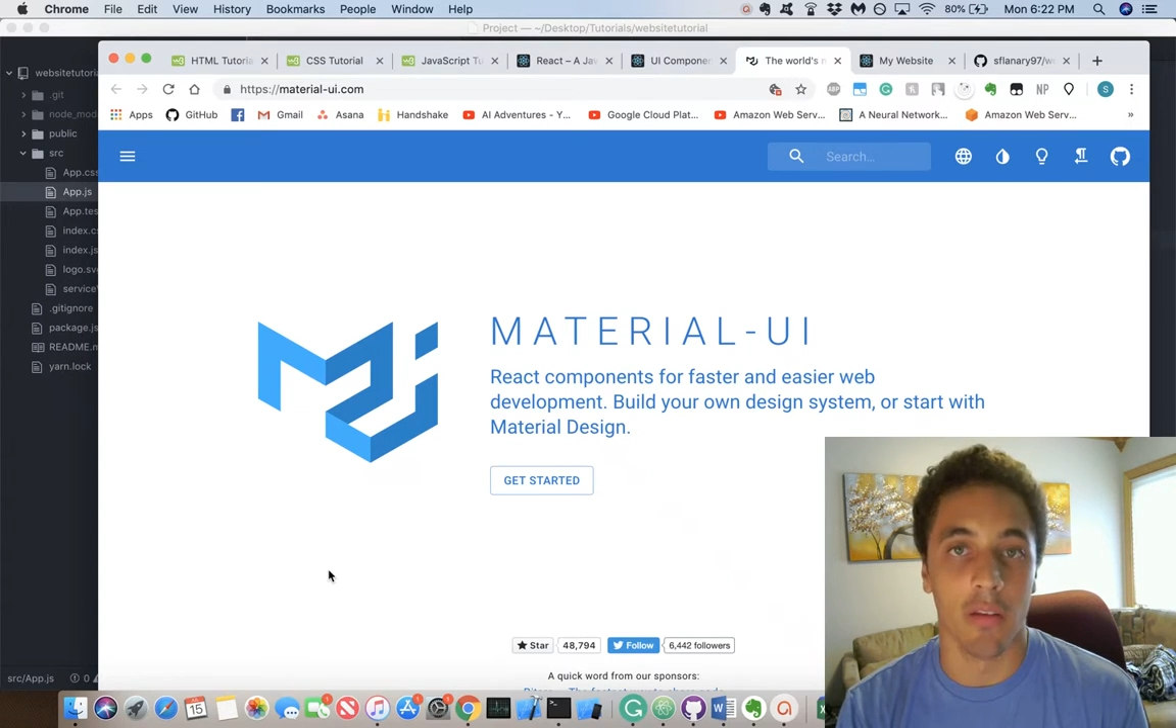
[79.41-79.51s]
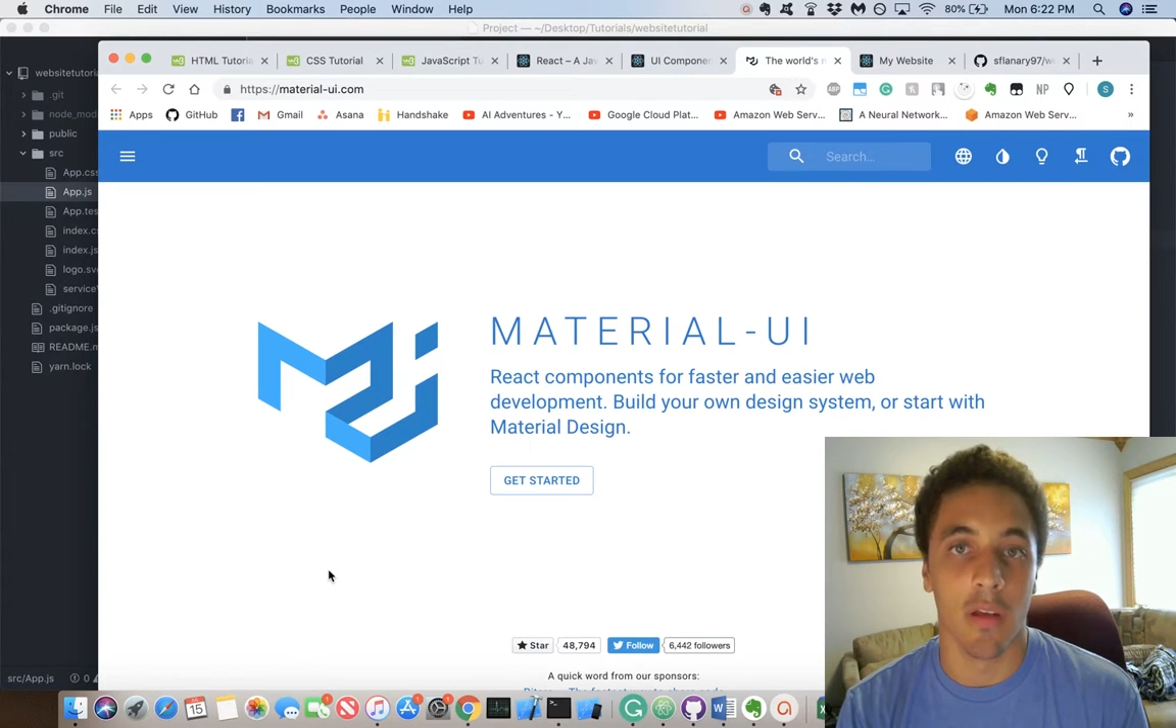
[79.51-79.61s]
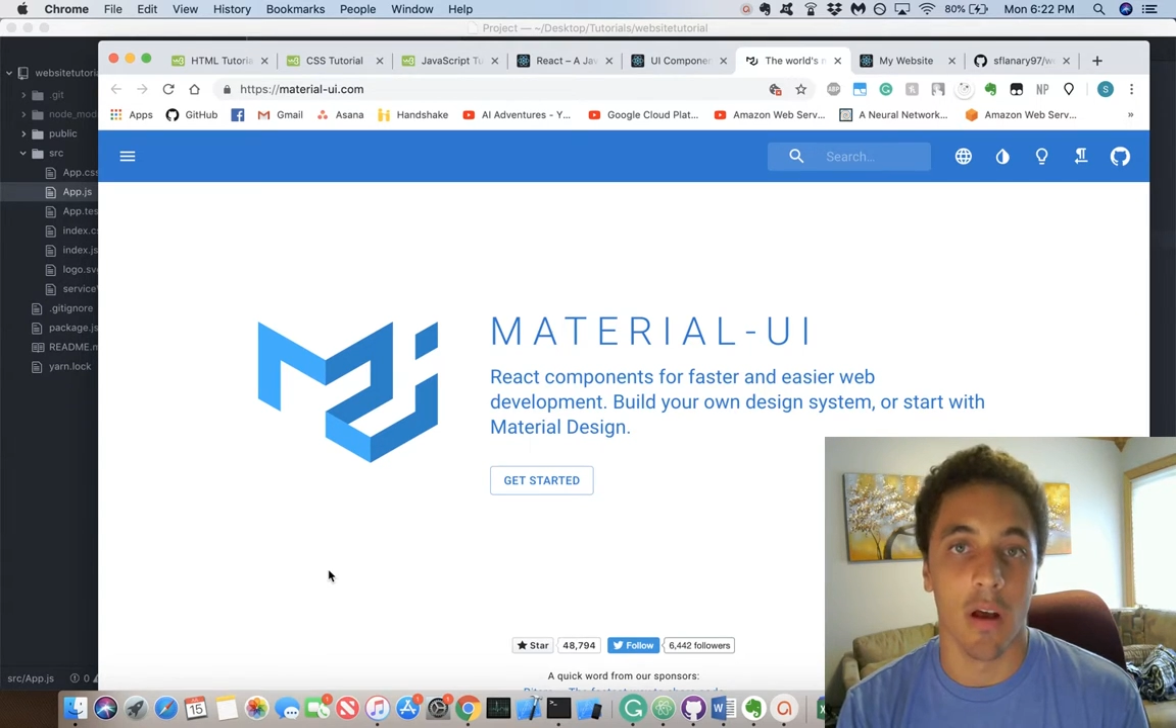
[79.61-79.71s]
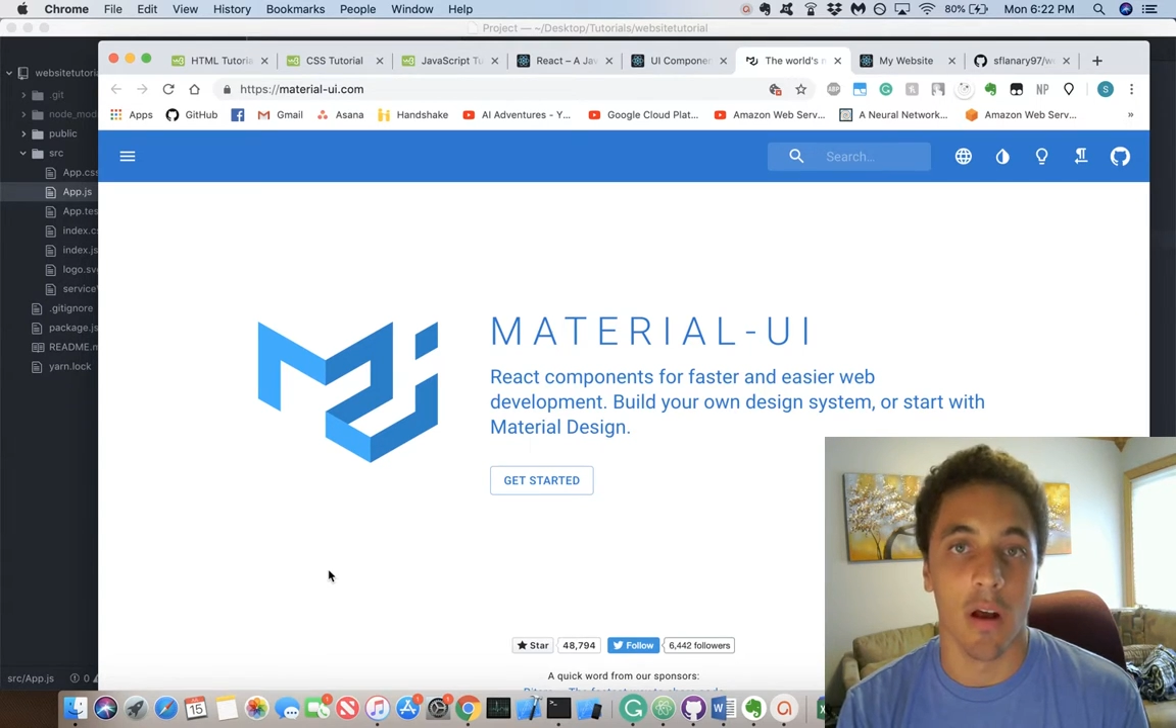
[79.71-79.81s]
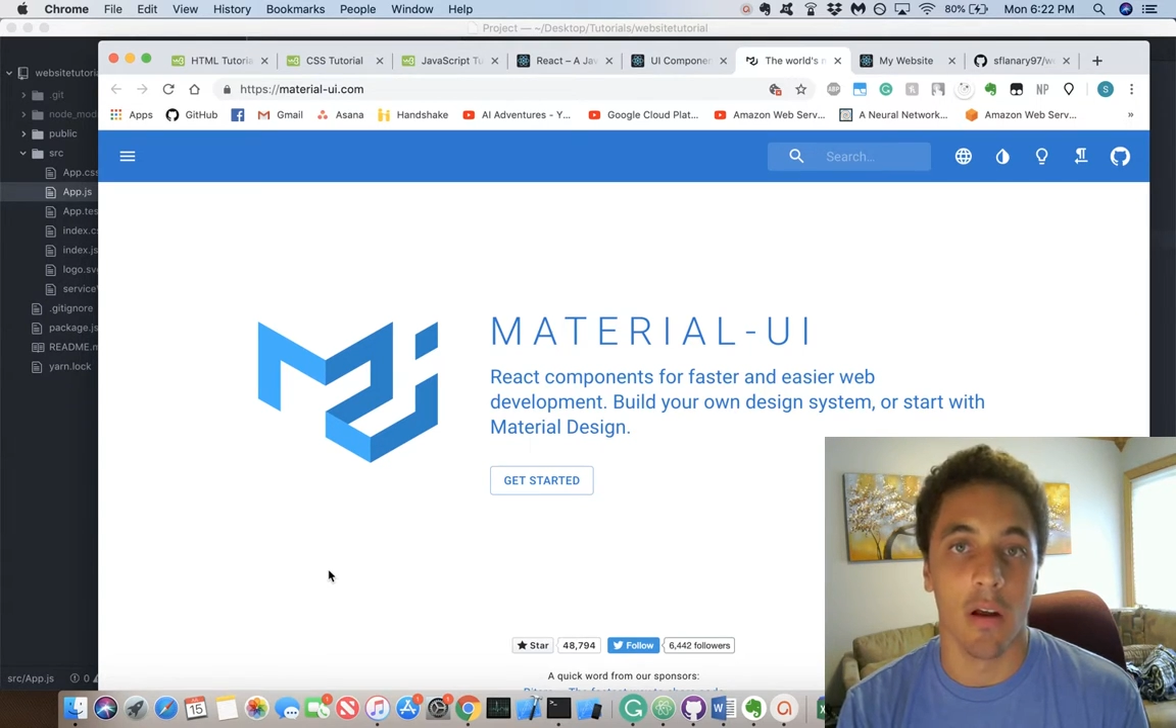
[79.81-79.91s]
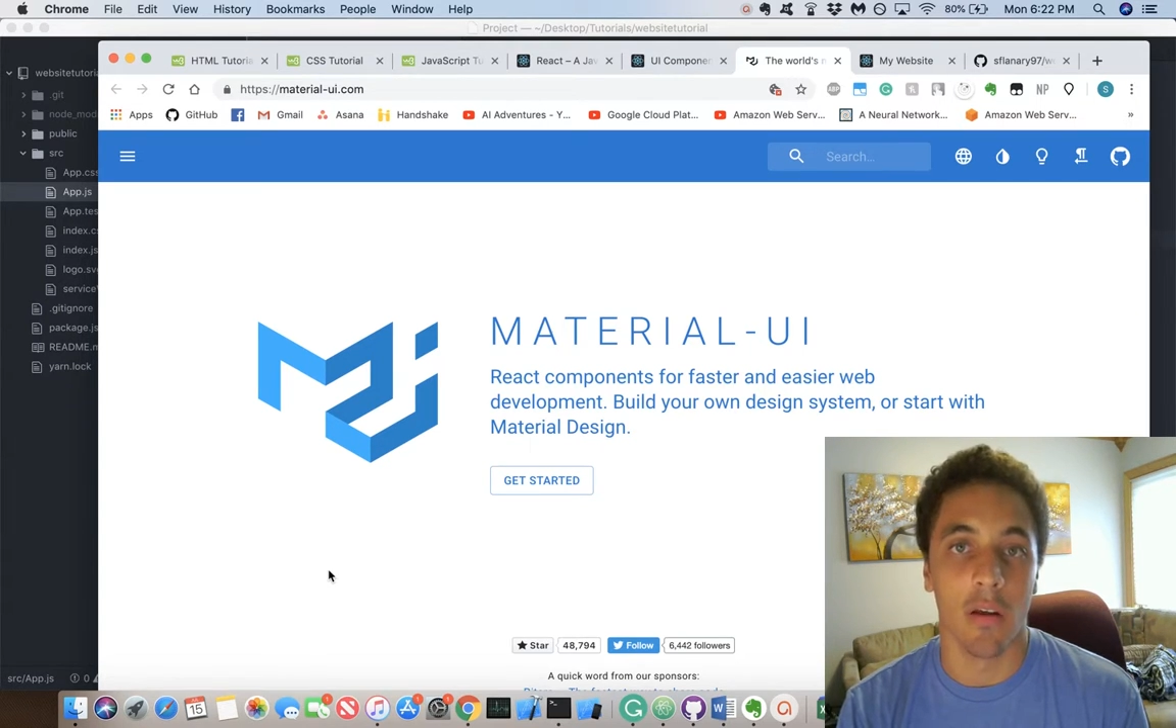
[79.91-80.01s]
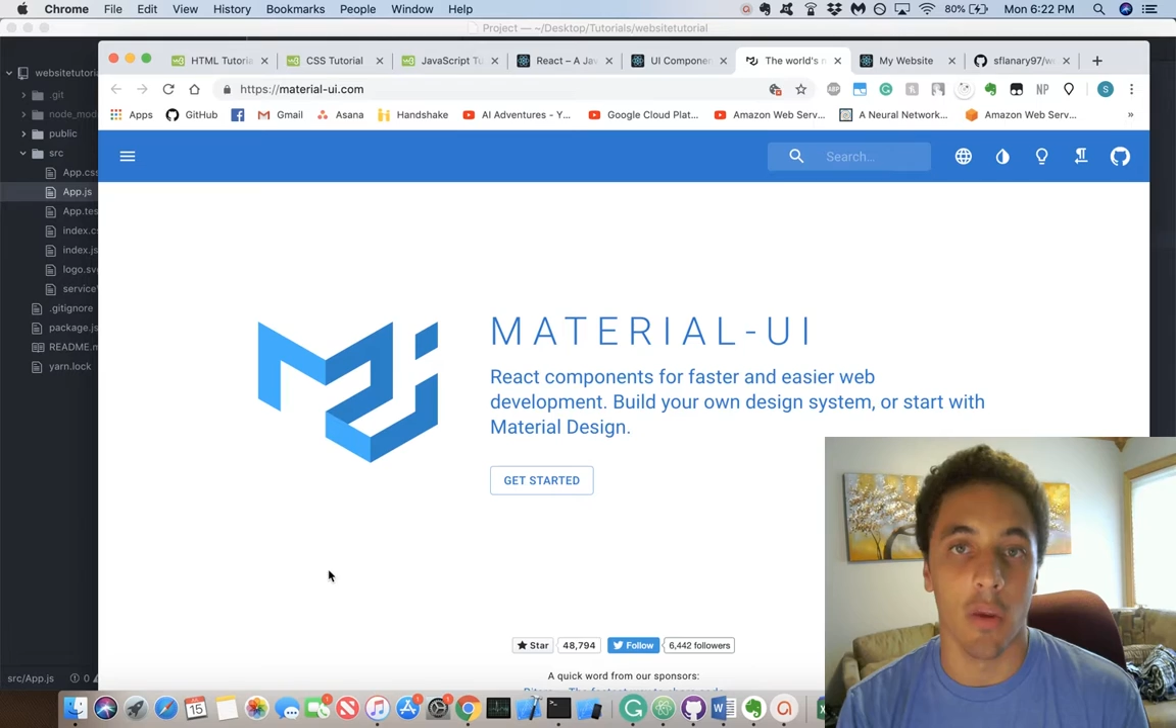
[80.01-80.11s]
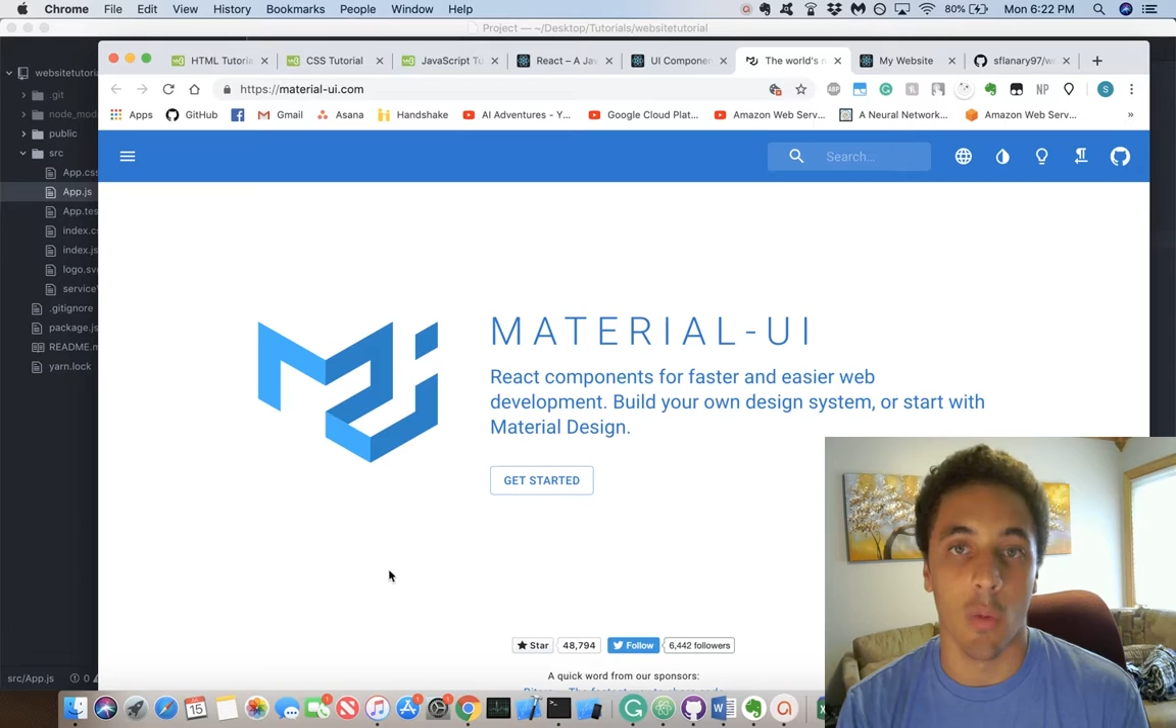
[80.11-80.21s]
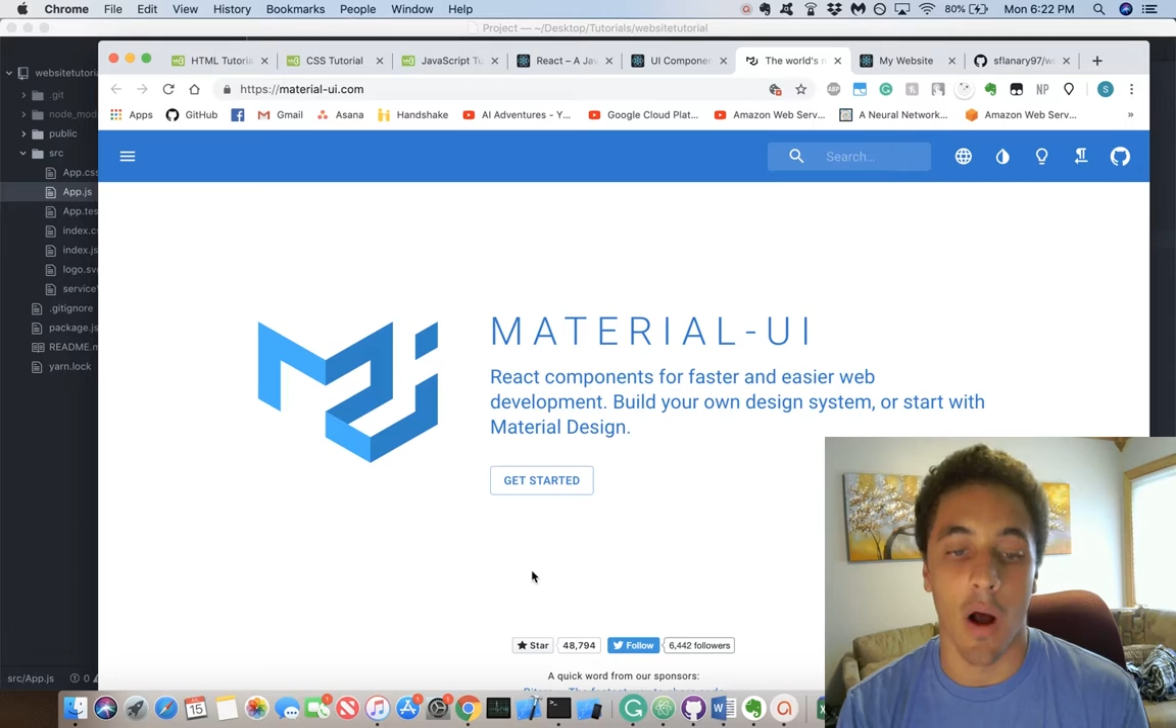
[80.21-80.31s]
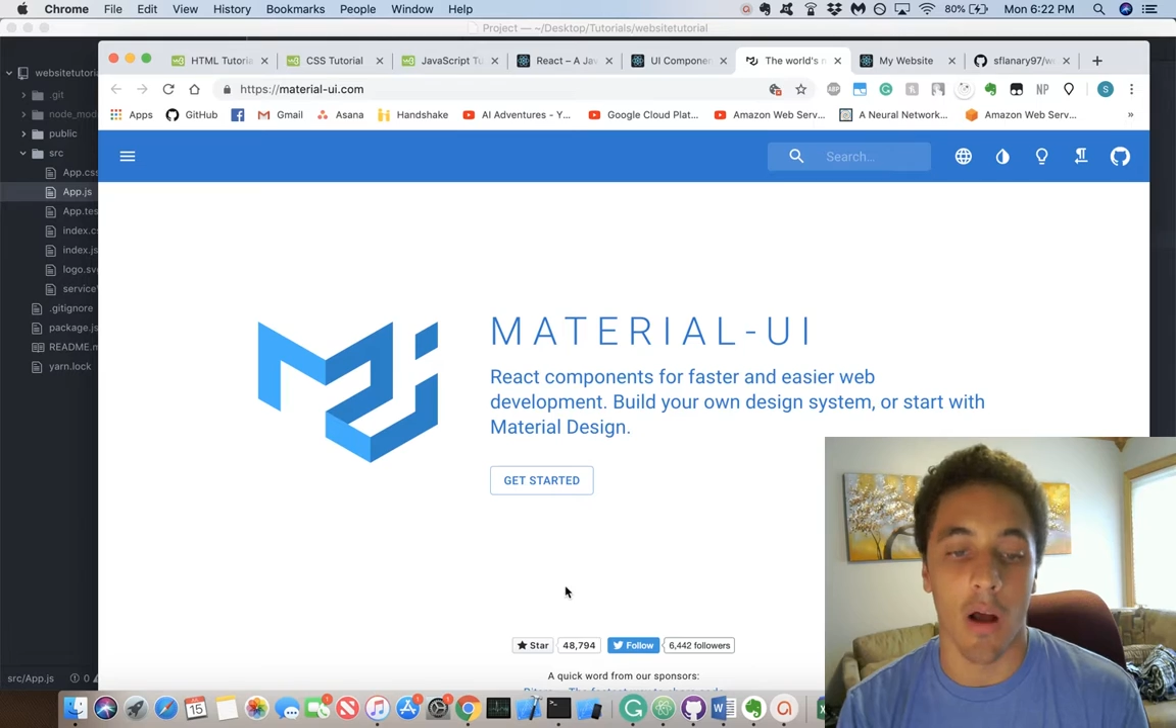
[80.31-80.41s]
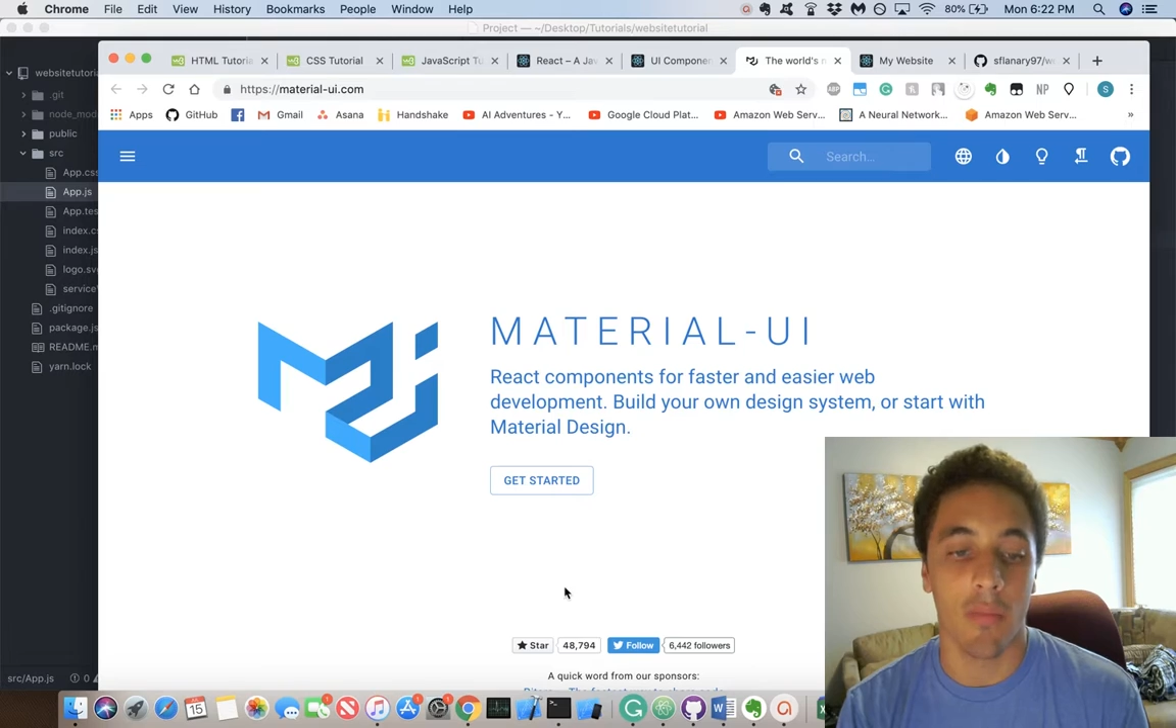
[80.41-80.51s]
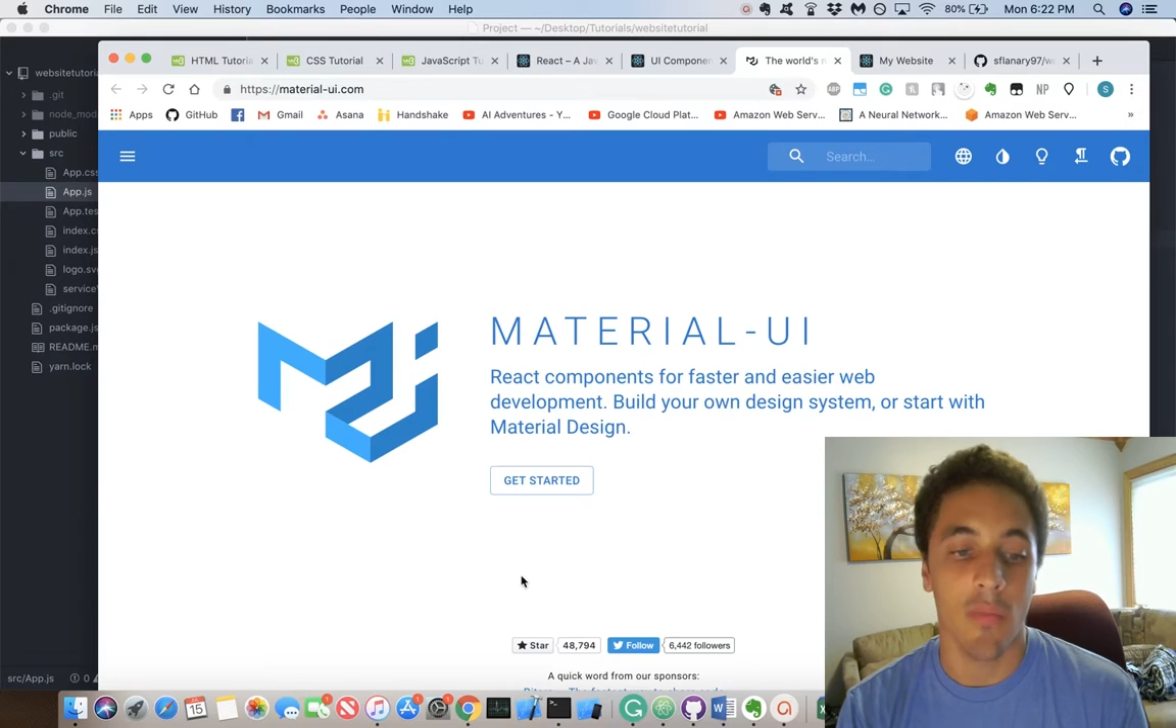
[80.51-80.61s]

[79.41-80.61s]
UI.